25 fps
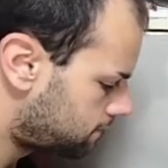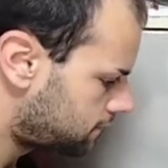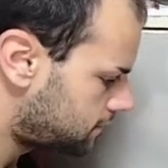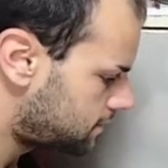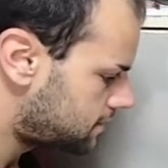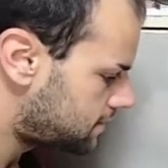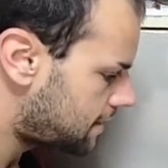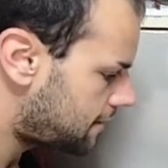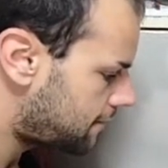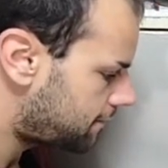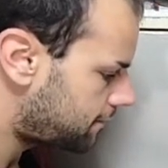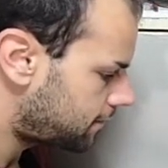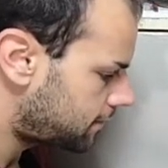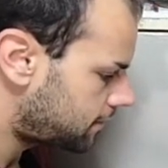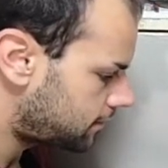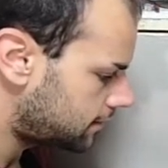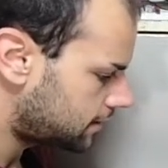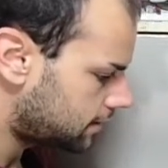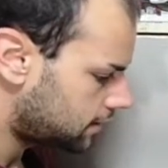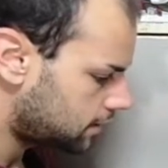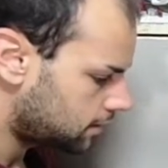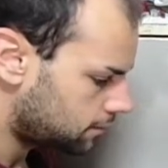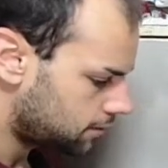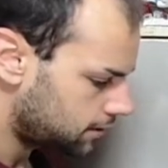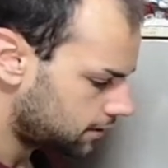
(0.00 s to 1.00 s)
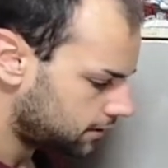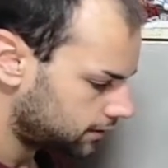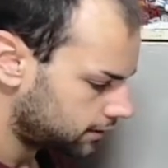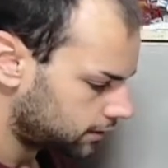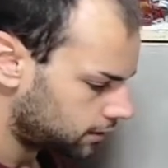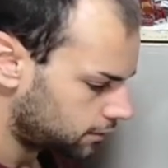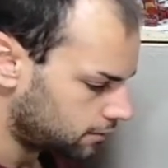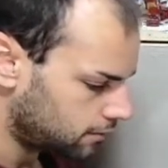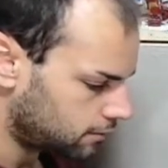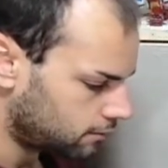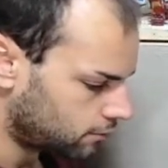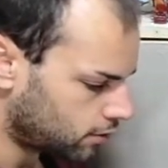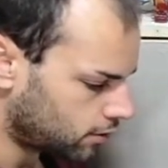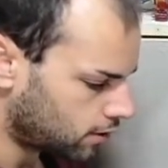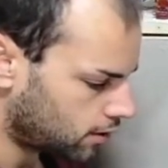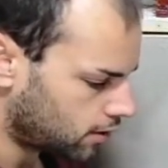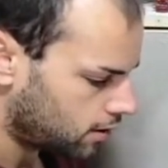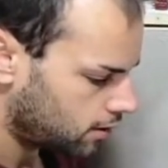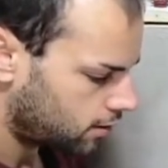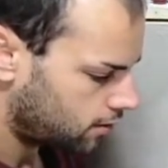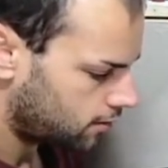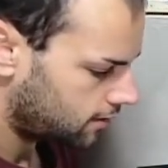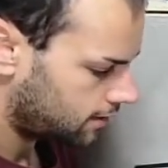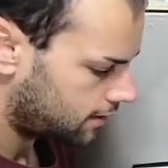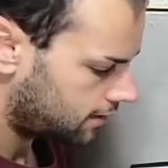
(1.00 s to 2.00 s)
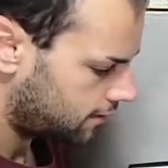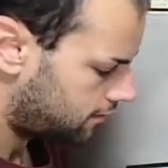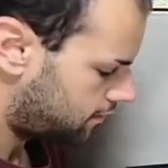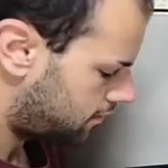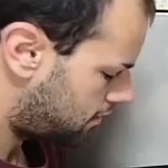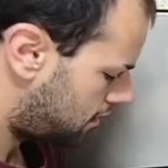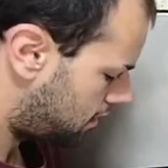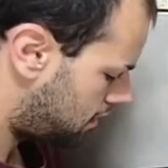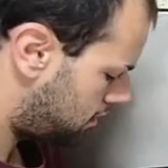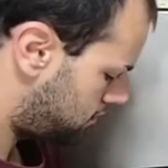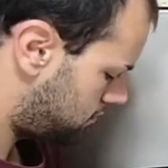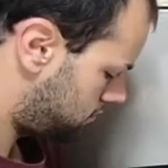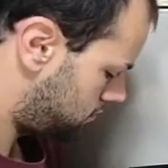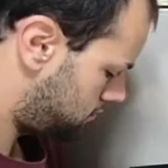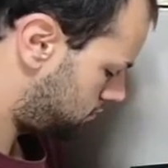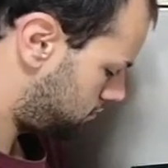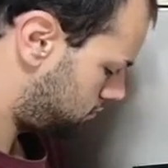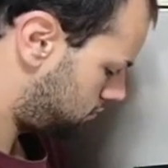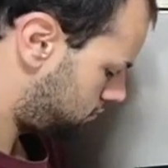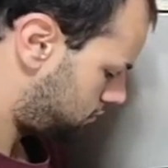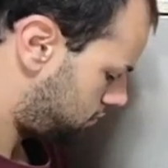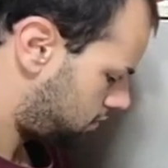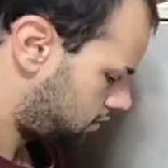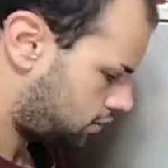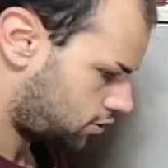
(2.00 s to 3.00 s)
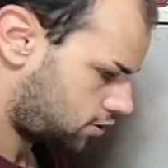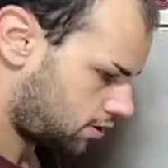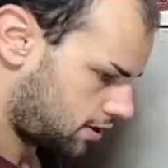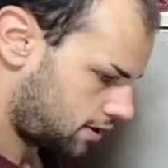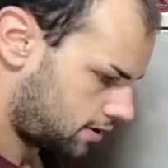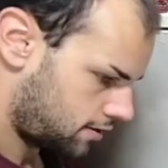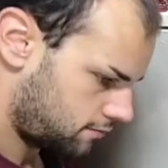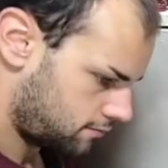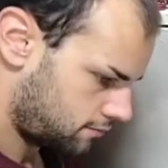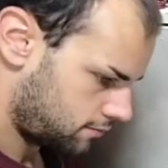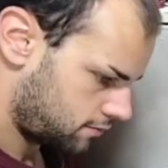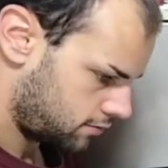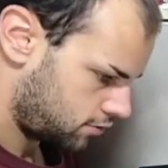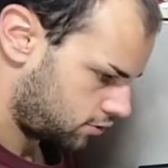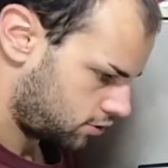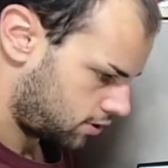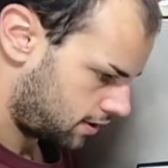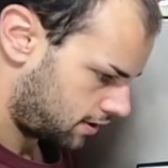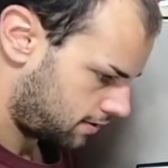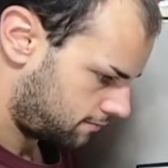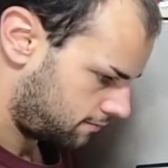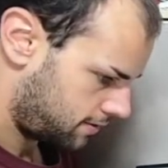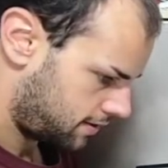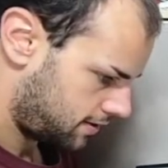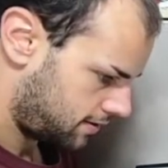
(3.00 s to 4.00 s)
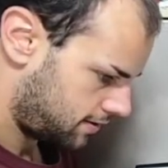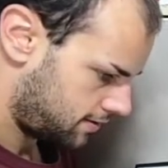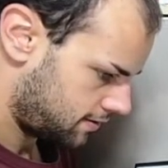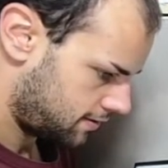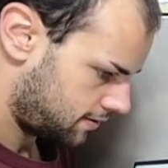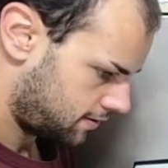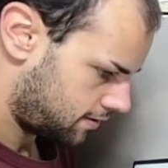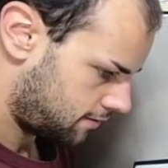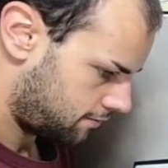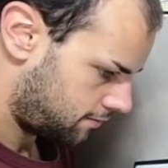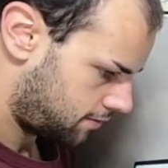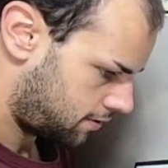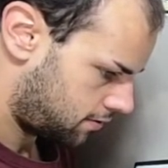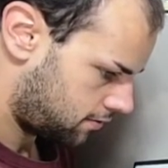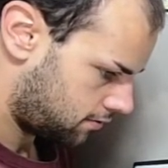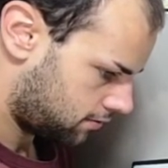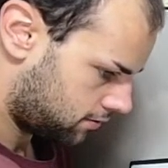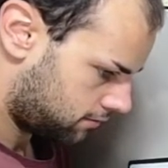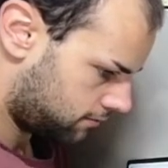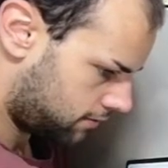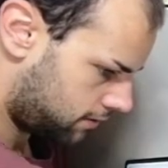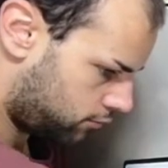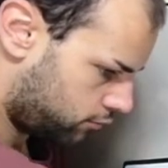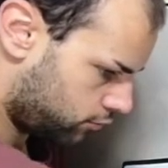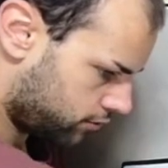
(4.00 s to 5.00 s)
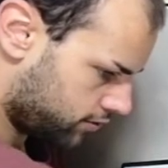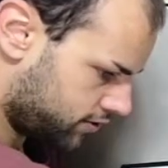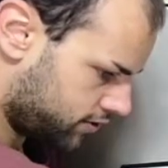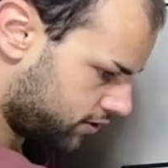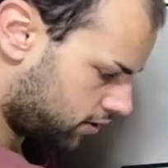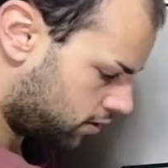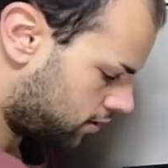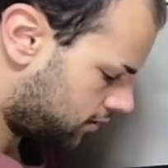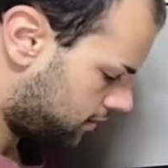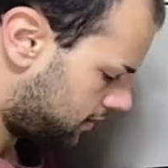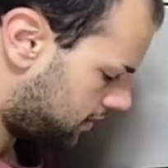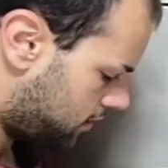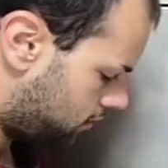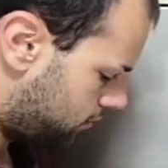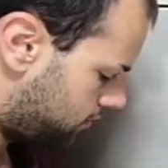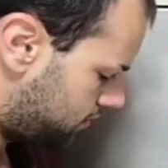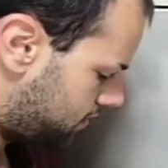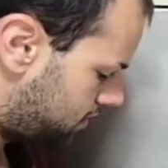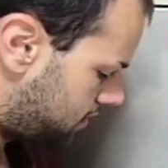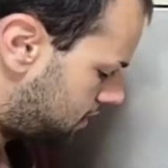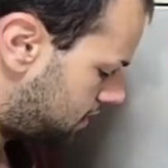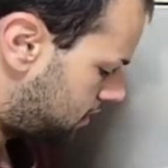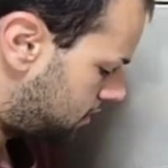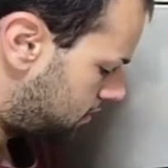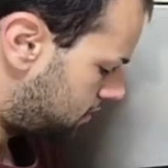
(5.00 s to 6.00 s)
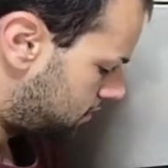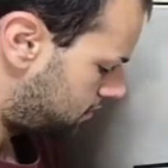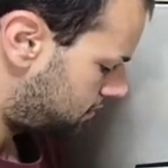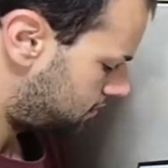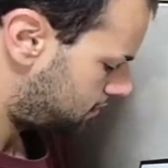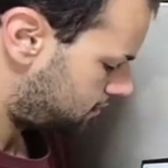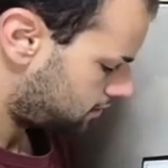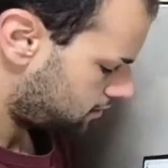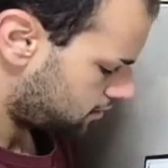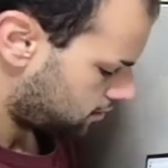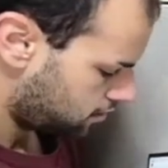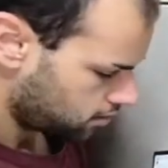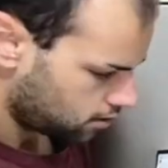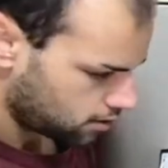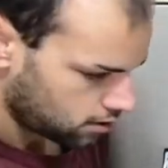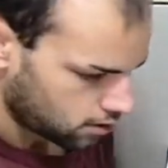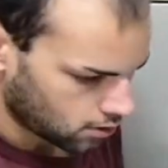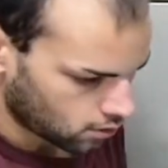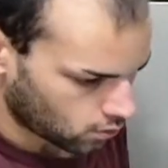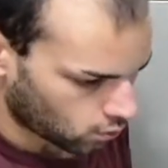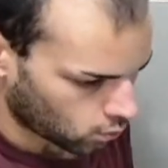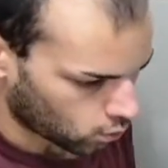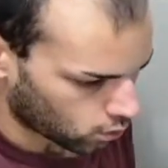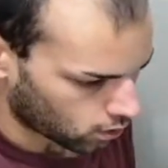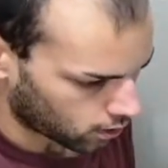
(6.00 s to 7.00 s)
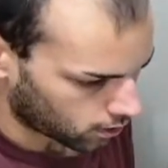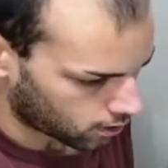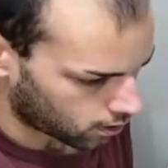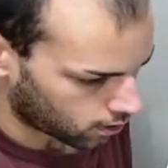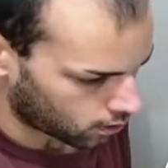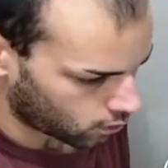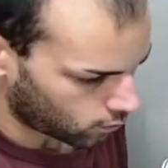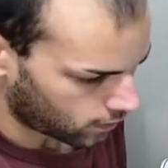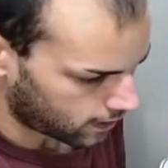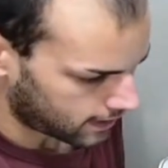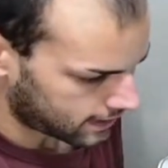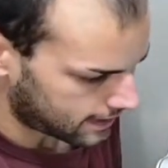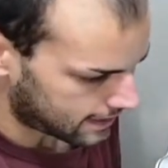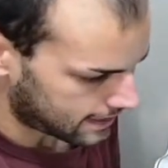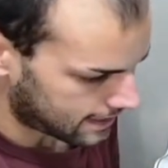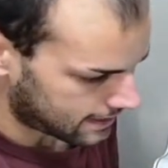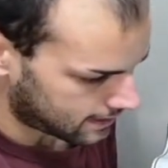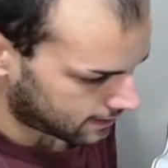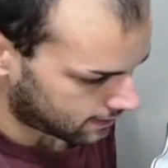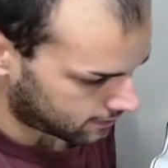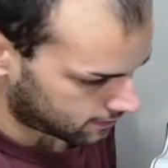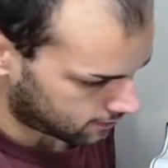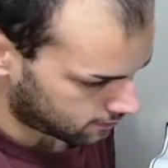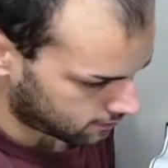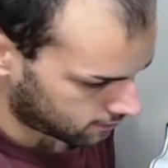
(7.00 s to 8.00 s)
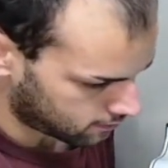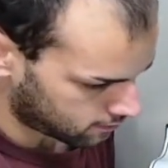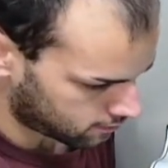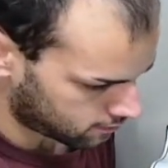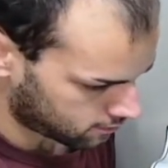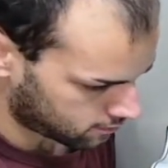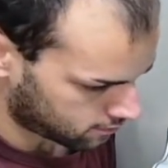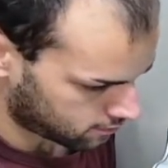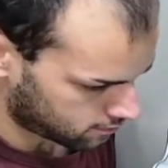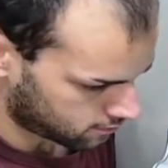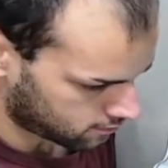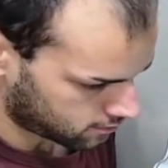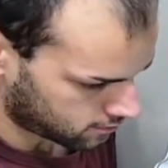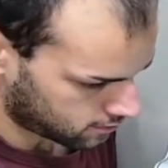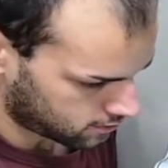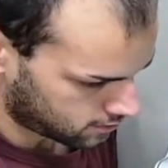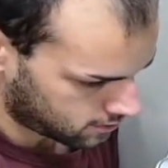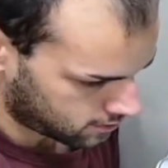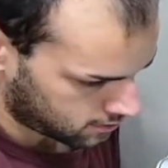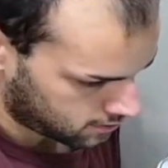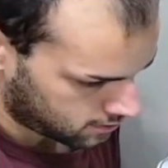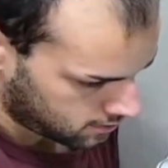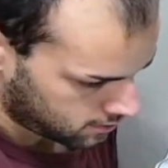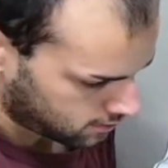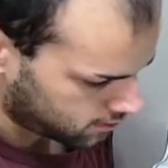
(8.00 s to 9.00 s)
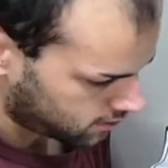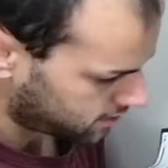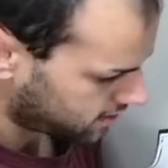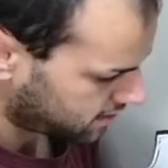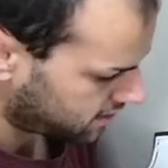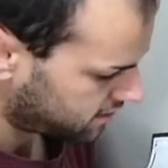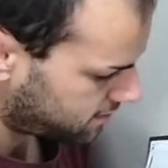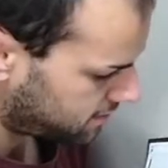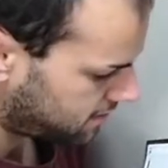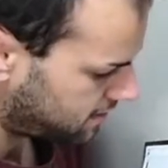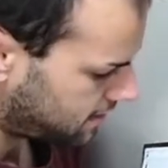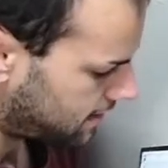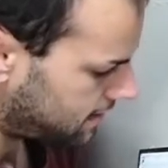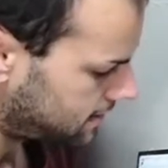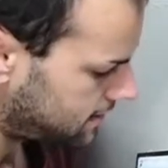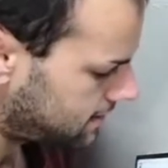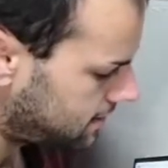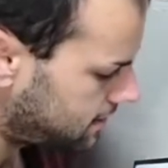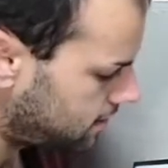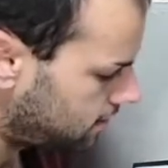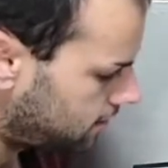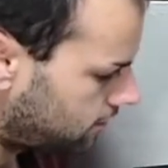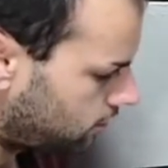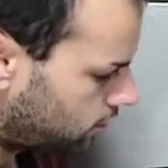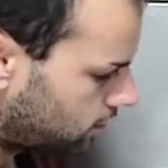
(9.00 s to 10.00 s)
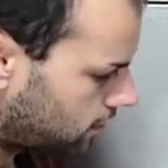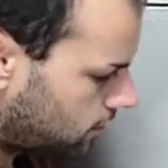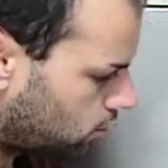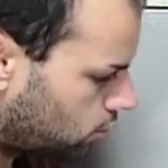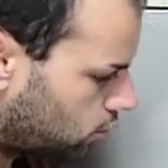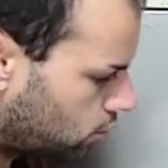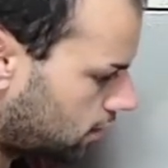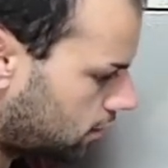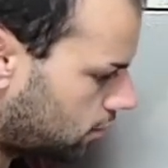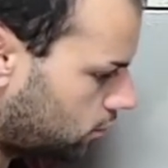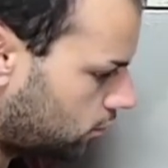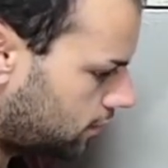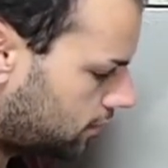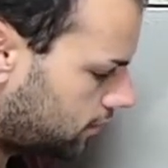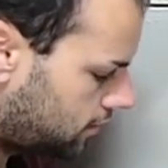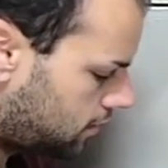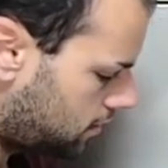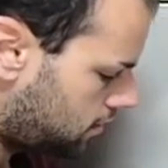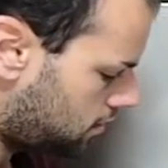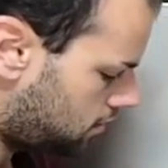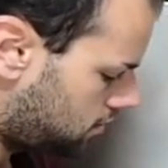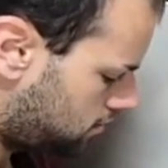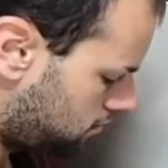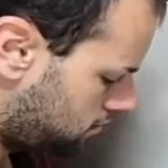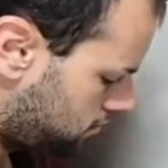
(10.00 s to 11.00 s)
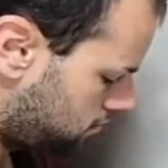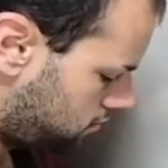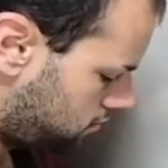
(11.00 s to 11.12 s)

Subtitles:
Definitely gonna be a little bit more harder than I thought. To try and piece this up here. Maybe we'll start on the outsides. Work our way in. Just gives me an idea of what I'm working with here.